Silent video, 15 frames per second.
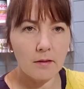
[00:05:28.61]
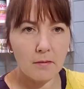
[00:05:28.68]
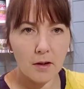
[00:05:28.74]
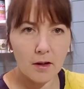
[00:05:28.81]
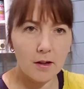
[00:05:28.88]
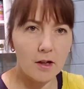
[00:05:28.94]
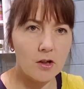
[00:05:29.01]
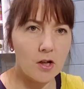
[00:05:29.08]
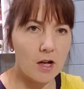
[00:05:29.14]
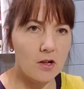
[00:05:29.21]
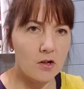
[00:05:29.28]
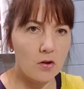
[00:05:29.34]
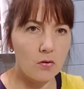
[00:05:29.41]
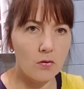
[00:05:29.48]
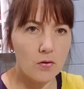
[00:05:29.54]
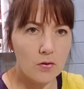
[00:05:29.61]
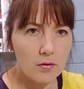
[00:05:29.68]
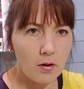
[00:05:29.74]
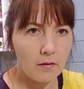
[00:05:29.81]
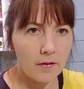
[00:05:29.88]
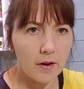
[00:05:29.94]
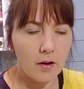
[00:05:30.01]
I'm not going to change the order
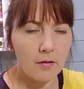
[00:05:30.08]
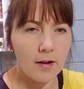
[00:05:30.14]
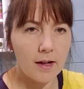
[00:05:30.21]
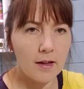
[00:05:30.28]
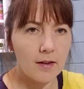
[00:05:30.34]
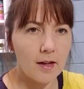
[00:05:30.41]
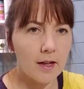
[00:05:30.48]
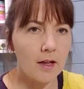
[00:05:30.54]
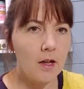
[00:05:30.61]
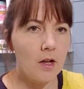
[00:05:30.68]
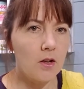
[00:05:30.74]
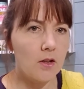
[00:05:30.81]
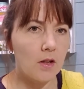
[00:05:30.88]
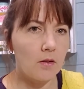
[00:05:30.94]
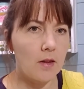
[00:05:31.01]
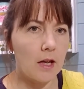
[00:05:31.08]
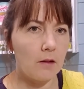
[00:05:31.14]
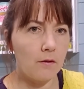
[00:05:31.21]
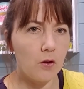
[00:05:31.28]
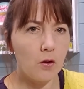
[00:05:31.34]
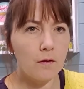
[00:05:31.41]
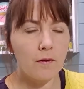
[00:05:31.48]
of it or anything, so that
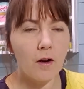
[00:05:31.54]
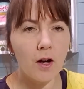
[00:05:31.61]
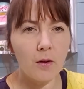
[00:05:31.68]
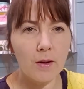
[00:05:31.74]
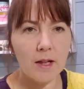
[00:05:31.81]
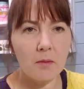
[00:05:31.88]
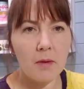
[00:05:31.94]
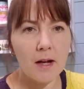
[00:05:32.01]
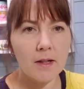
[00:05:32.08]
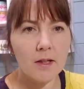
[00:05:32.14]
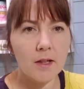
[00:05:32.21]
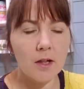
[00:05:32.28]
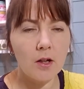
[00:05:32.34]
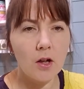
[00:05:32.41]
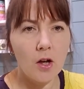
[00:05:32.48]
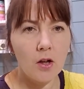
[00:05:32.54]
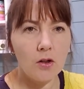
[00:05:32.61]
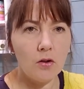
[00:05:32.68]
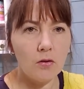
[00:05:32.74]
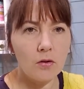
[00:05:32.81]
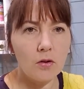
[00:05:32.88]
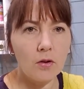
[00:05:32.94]
if you're following the pattern,
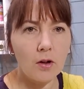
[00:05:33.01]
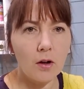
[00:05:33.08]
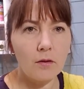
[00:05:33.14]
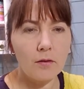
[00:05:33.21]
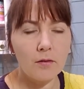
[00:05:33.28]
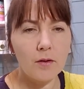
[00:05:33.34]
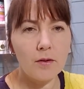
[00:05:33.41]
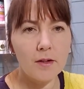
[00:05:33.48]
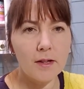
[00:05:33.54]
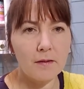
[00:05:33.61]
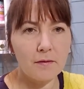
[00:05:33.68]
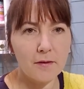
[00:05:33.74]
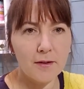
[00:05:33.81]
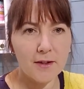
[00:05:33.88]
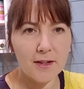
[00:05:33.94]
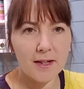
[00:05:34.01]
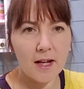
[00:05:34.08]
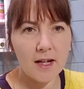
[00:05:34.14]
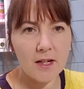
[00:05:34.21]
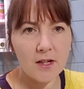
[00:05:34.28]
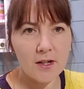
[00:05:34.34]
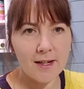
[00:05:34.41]
you can go through the different
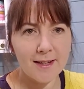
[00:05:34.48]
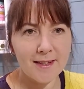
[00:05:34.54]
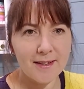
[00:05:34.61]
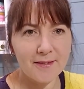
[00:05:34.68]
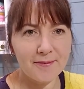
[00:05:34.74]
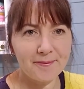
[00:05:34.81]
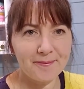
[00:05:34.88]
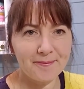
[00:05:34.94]
stages.